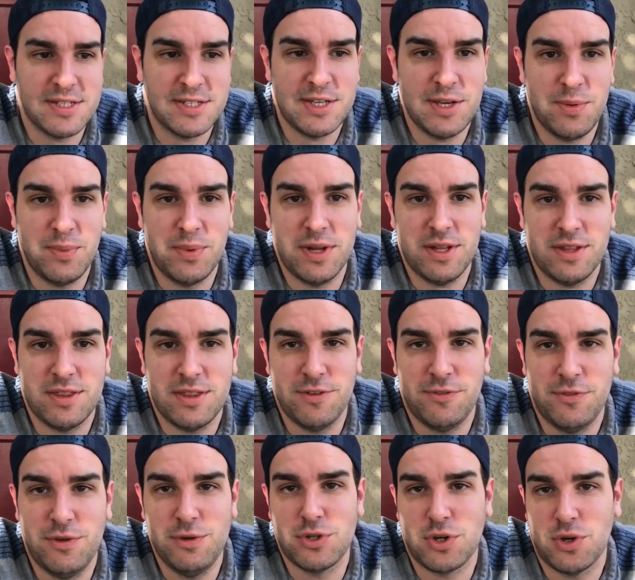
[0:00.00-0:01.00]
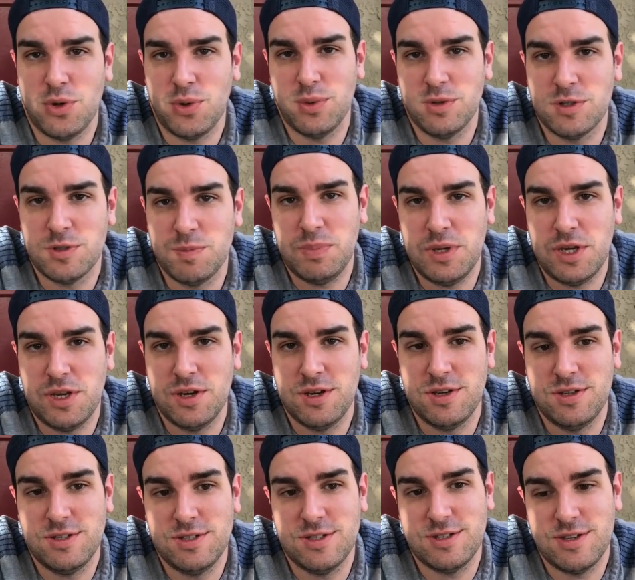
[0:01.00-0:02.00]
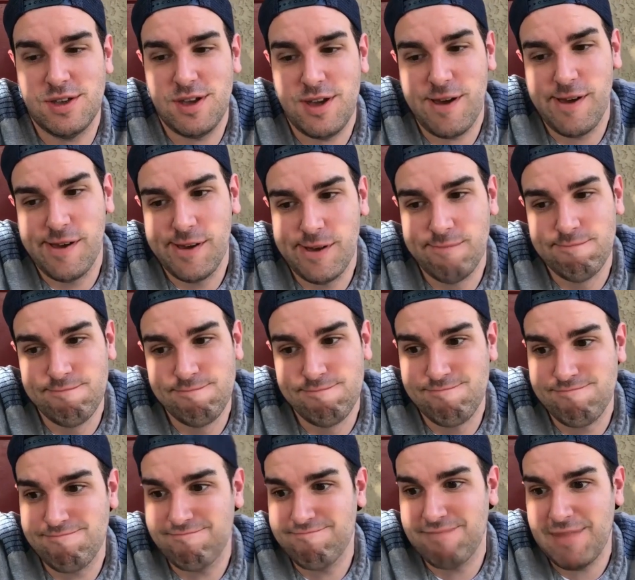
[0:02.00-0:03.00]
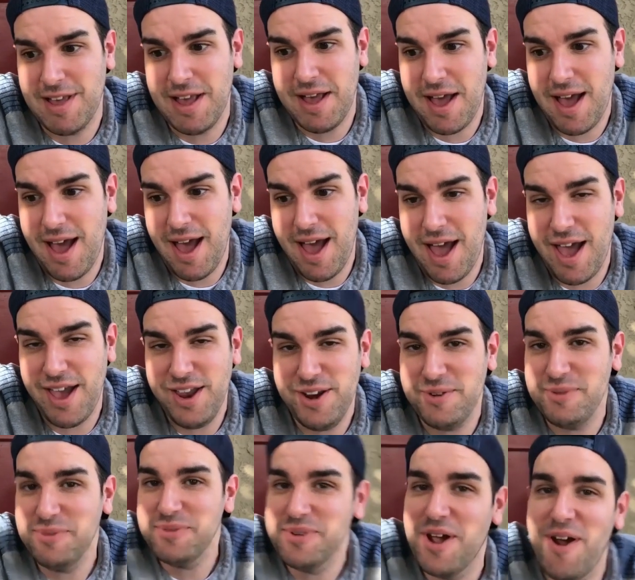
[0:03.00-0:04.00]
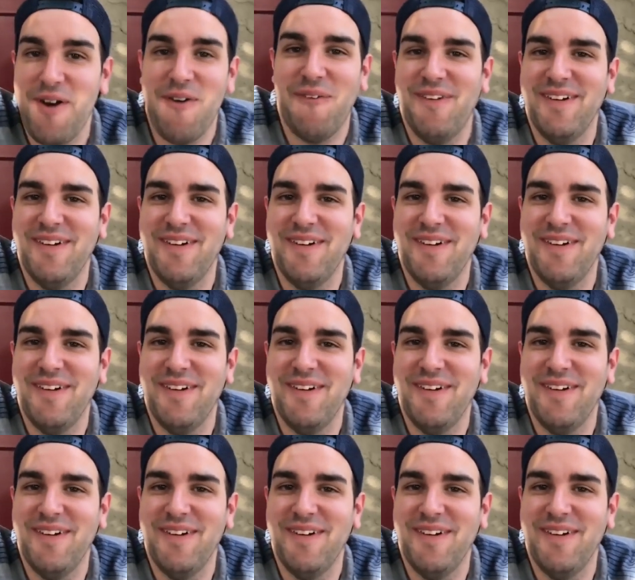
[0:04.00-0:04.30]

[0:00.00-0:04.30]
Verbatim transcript: see what the future holds because um, I don't know.